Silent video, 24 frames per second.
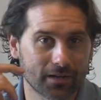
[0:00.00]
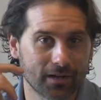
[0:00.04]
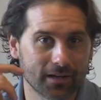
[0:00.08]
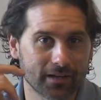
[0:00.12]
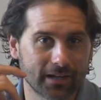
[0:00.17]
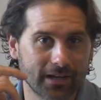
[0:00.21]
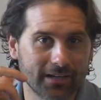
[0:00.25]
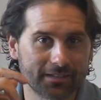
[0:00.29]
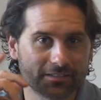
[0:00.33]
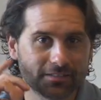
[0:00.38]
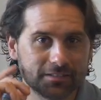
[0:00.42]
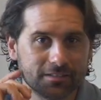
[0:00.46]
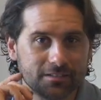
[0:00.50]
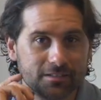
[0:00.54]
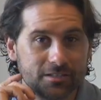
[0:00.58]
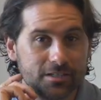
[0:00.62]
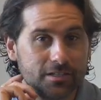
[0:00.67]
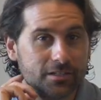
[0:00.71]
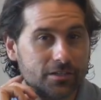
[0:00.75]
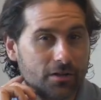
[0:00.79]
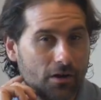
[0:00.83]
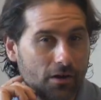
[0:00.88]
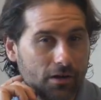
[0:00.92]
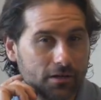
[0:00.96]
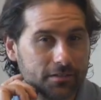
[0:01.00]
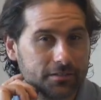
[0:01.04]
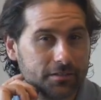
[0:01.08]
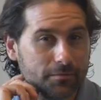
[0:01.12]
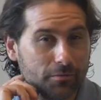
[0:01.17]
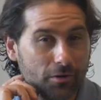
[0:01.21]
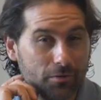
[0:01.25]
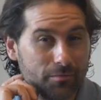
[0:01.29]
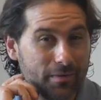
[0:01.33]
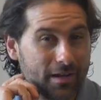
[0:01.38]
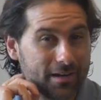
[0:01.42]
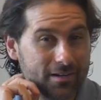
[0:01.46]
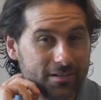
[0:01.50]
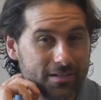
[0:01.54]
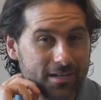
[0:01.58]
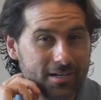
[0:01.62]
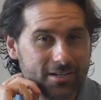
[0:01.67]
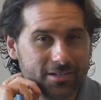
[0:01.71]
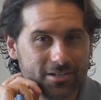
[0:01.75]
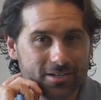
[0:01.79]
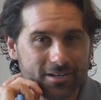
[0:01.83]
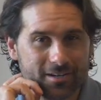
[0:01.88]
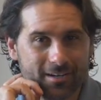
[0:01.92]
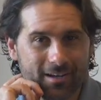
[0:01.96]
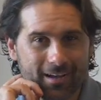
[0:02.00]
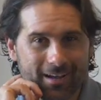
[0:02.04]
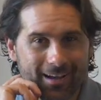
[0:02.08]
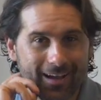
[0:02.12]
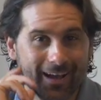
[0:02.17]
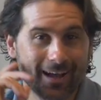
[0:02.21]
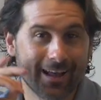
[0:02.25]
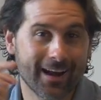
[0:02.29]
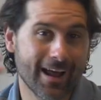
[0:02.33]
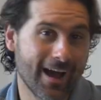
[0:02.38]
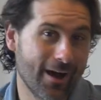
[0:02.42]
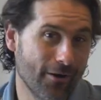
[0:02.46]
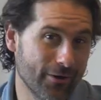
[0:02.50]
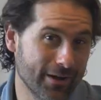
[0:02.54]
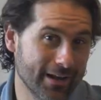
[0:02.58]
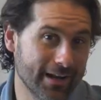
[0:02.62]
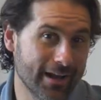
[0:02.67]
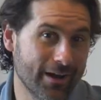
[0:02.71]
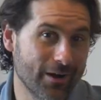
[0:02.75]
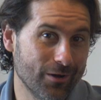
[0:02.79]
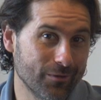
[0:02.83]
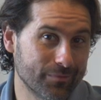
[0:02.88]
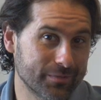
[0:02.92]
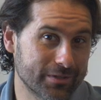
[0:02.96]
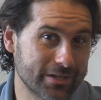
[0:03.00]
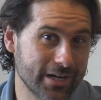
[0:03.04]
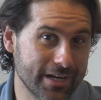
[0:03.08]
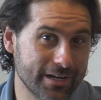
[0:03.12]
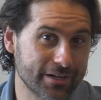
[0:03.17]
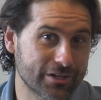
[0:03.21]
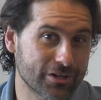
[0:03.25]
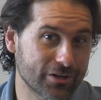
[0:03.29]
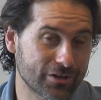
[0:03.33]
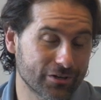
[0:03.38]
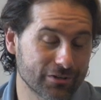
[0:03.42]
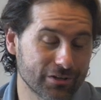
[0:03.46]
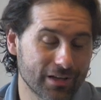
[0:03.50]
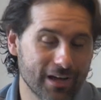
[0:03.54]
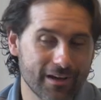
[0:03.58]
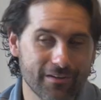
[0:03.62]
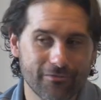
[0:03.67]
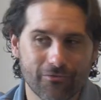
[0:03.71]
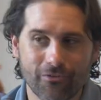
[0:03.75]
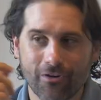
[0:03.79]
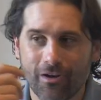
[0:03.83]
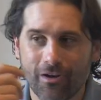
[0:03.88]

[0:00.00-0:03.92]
I guess, and she talks about meditation and how it helped change her life.